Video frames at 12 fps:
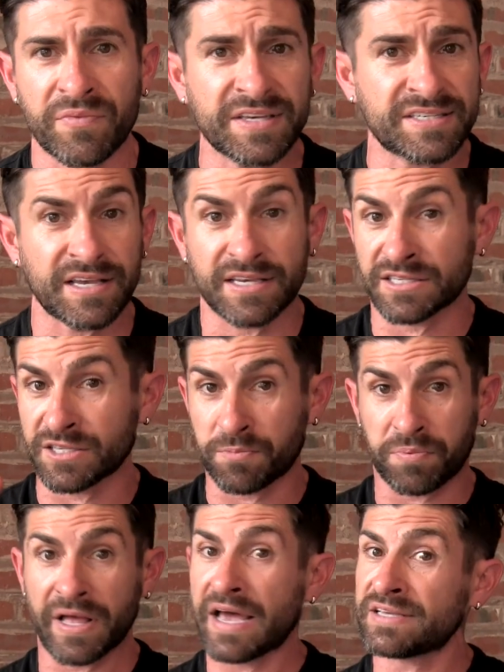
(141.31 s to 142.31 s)
This isn't the
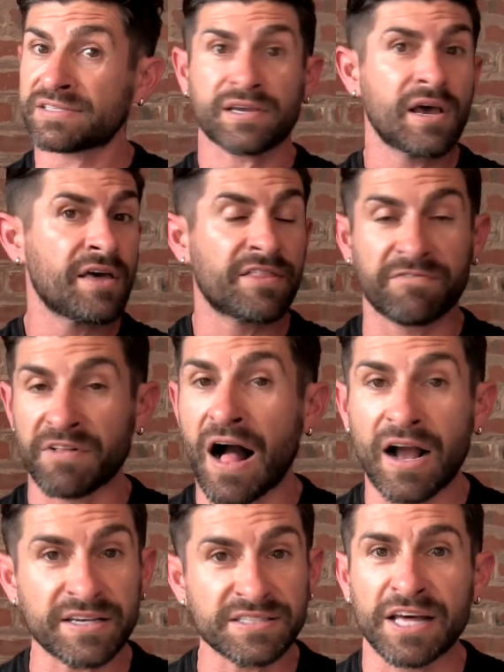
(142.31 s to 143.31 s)
place, the
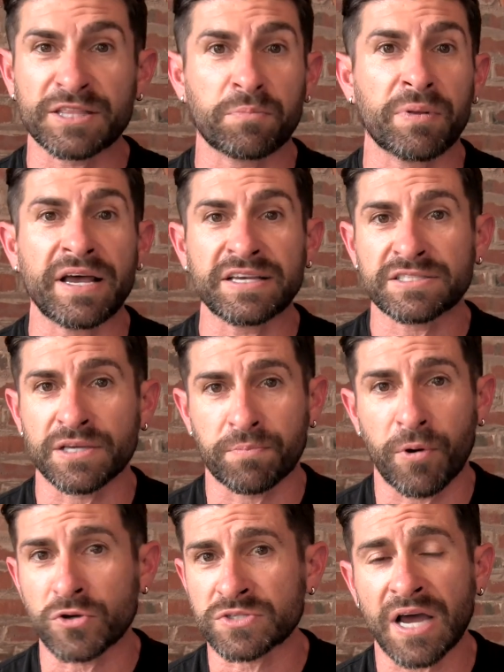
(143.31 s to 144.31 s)
vlog is not the place to
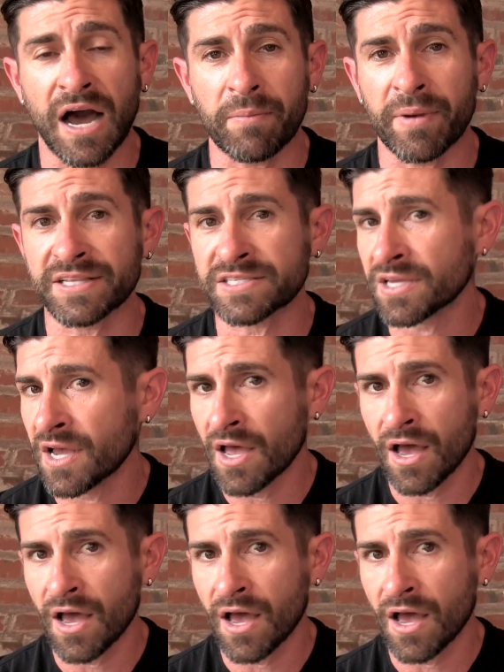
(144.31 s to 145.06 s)
post comments